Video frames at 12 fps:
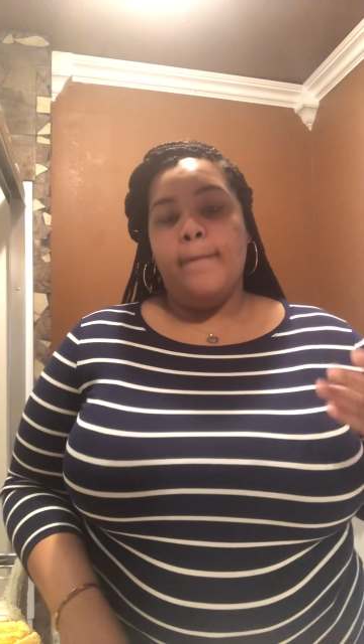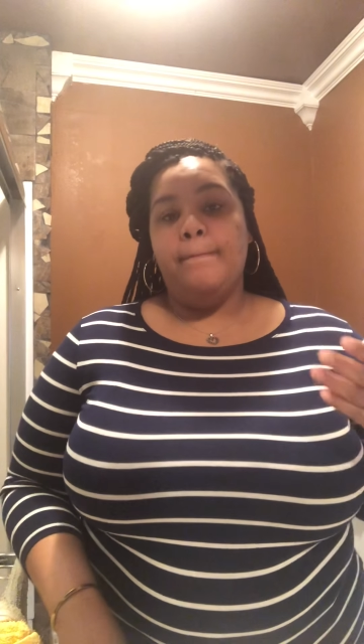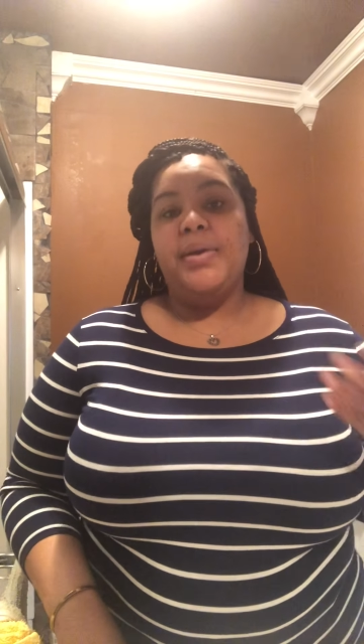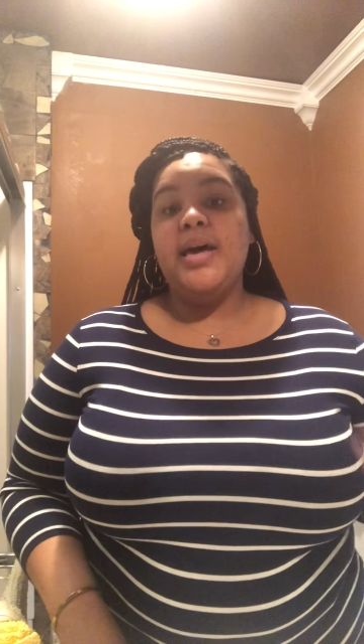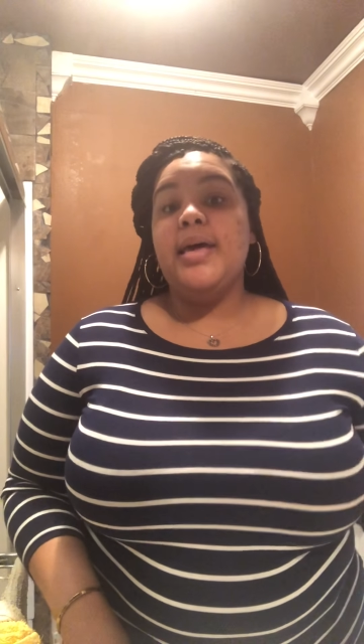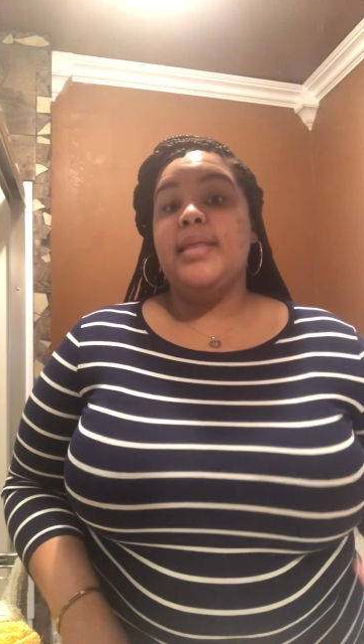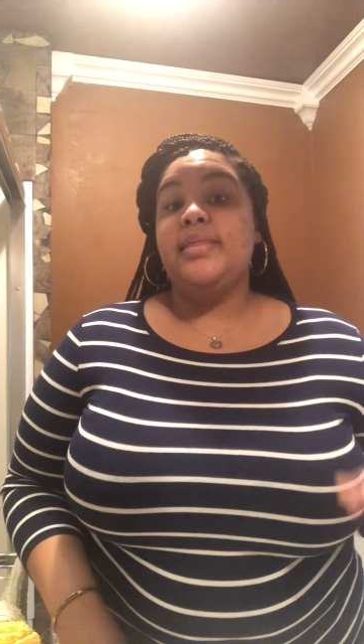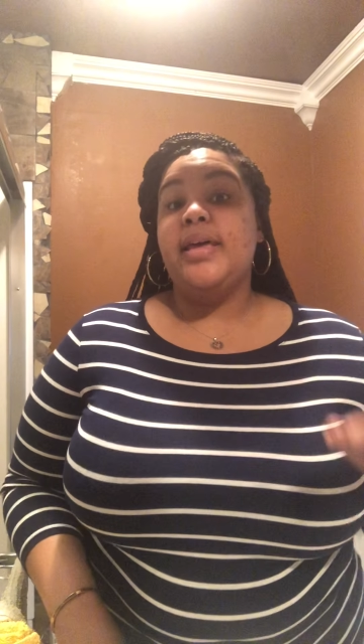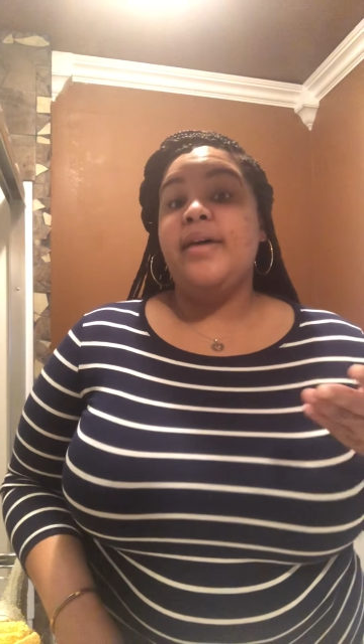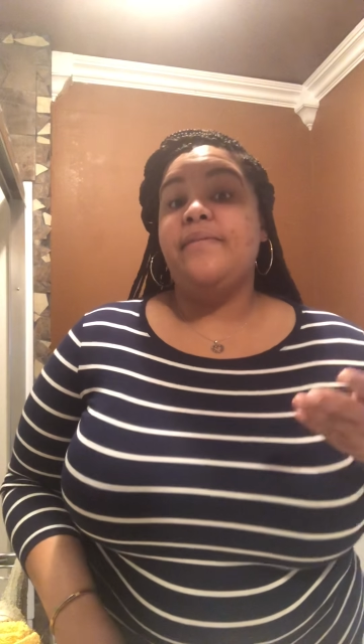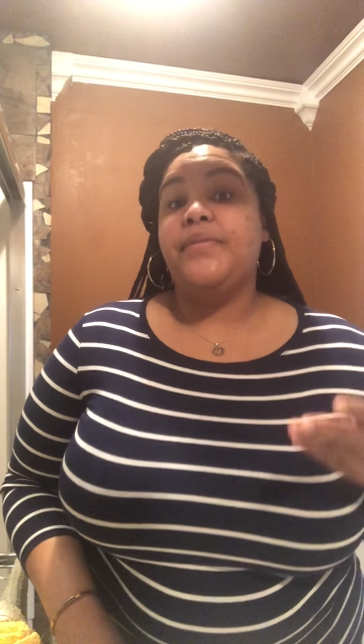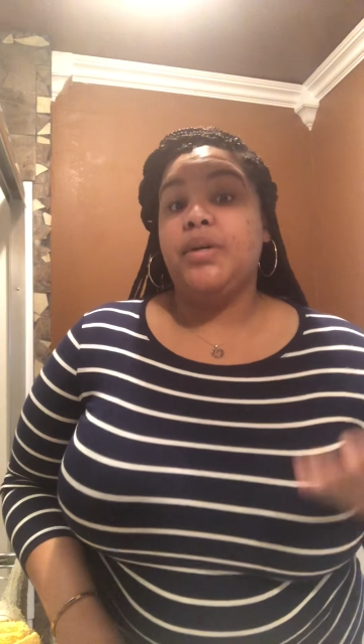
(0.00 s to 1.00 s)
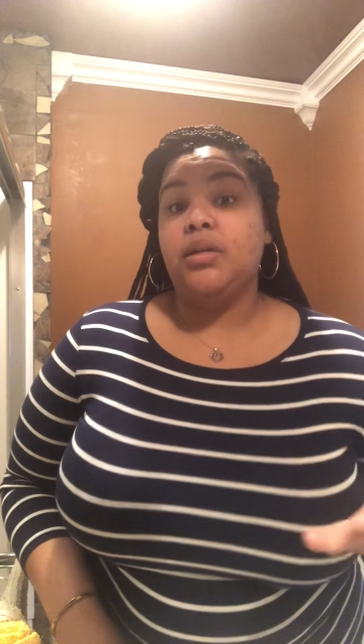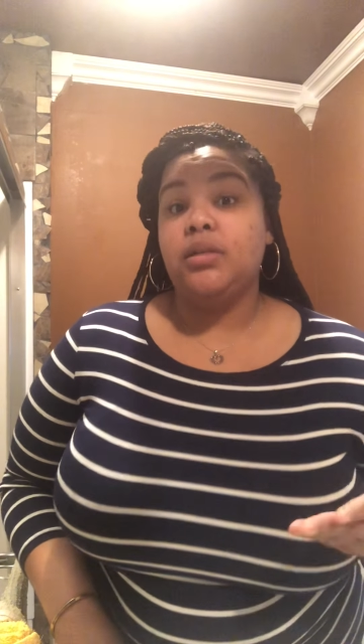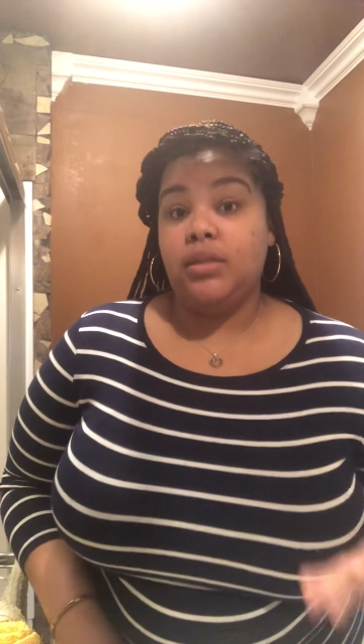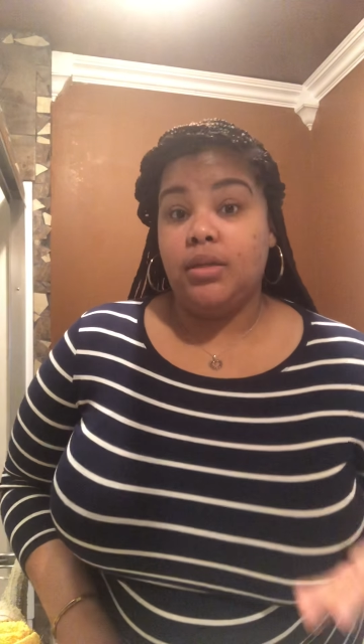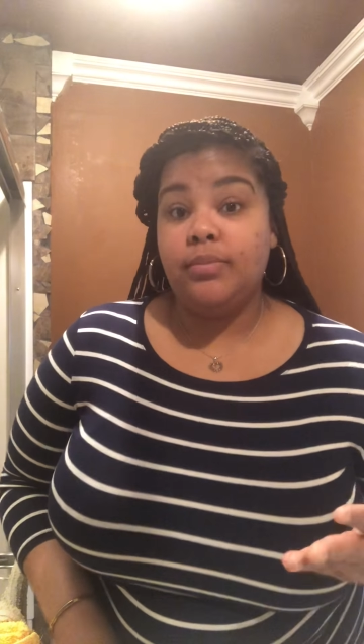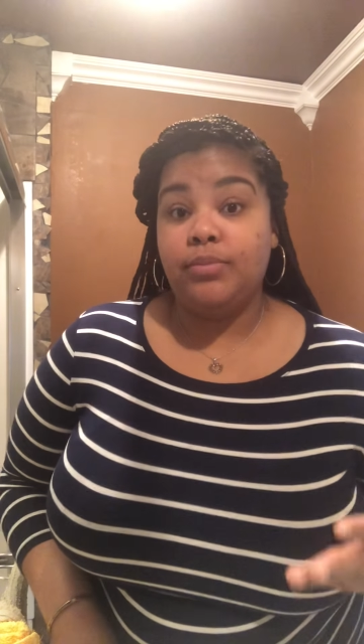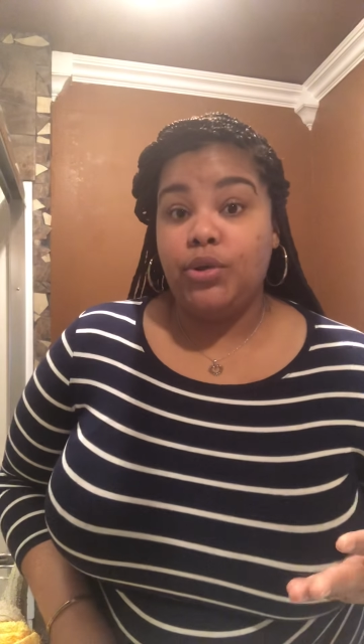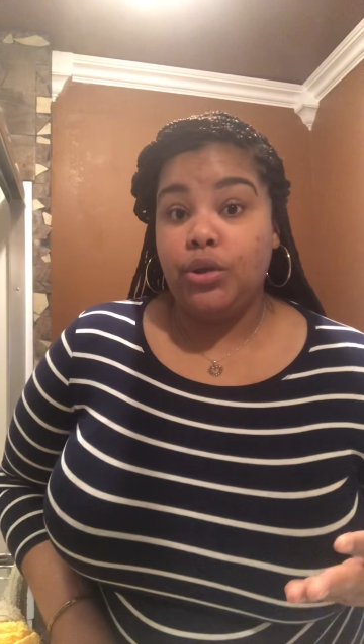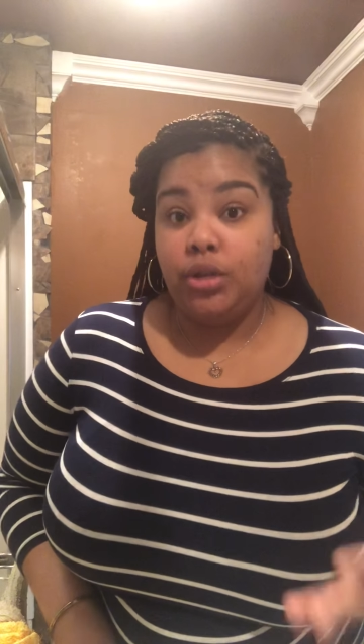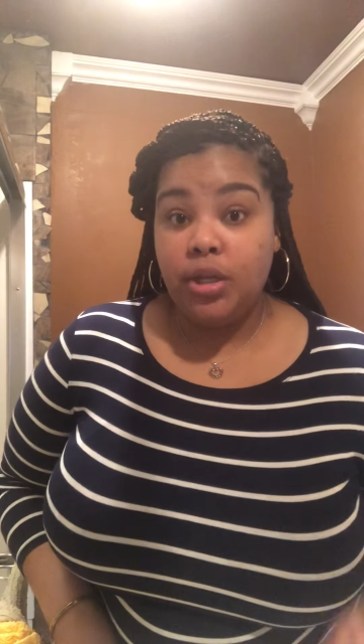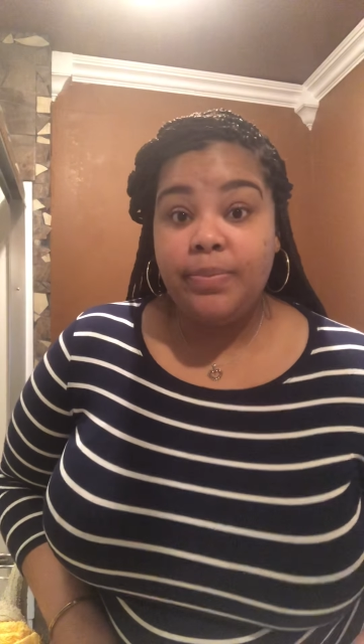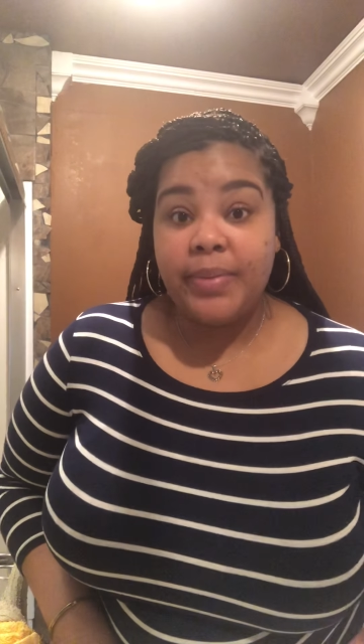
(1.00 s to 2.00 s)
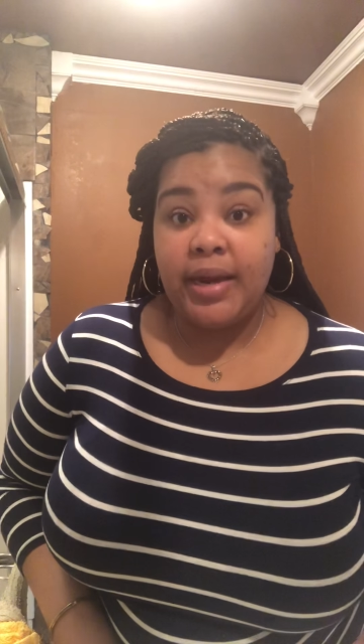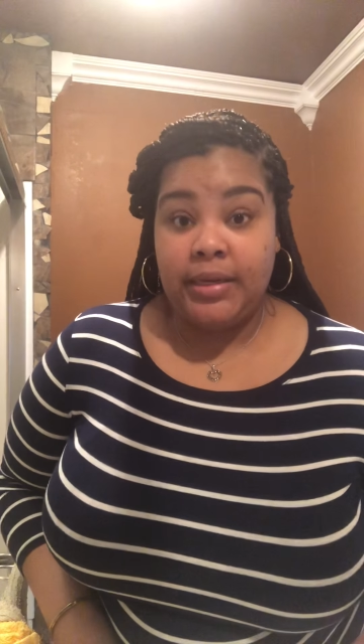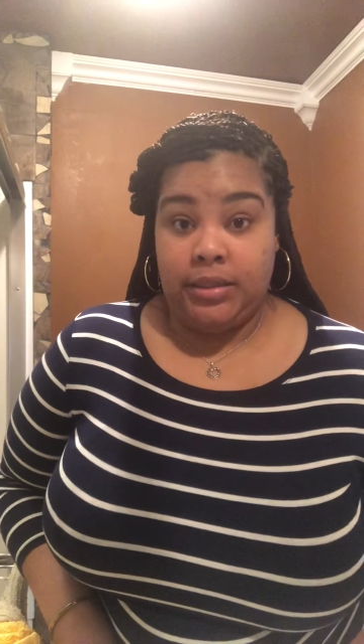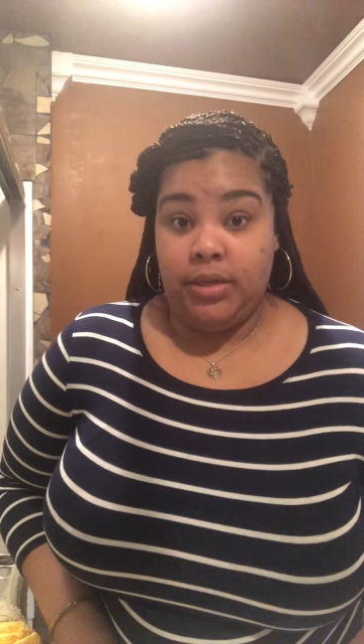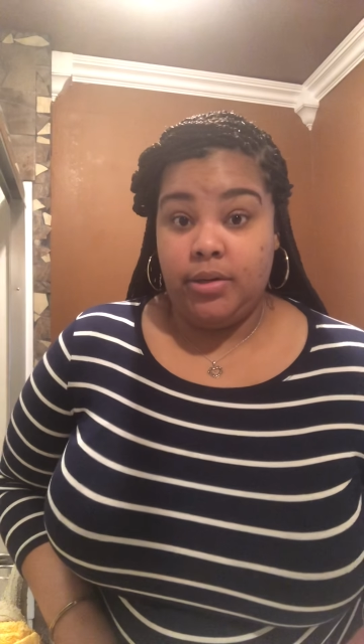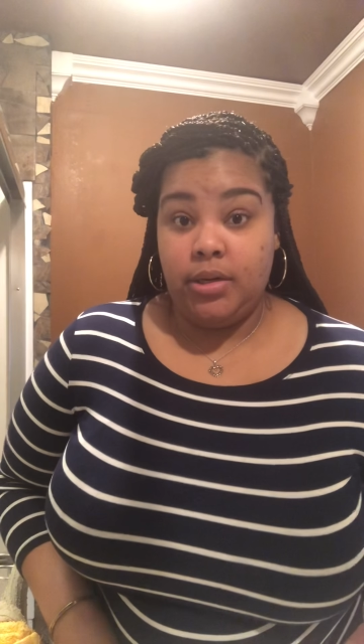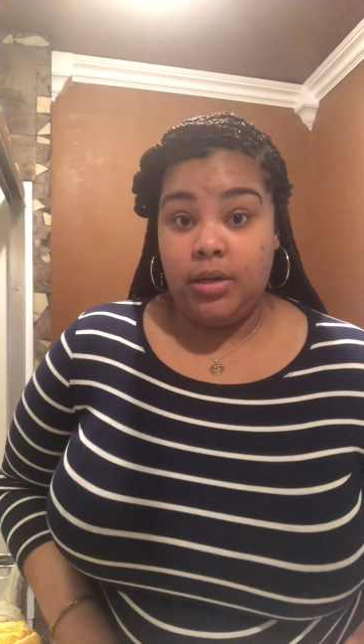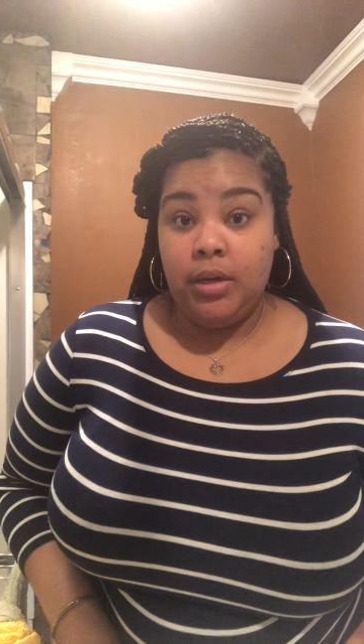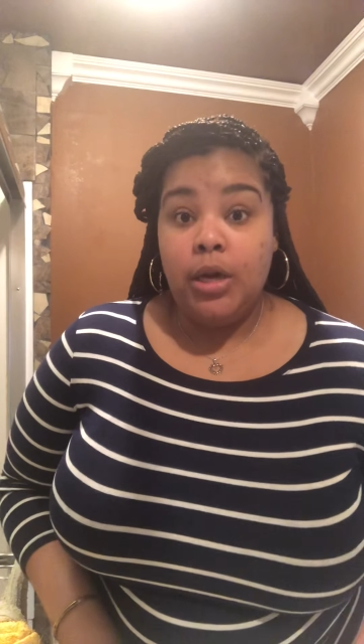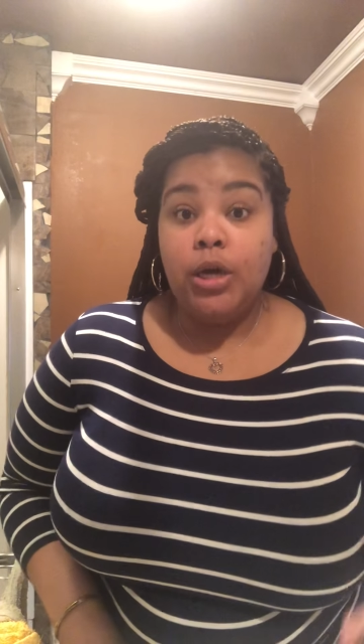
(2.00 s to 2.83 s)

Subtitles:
But that fucks up your good bacteria.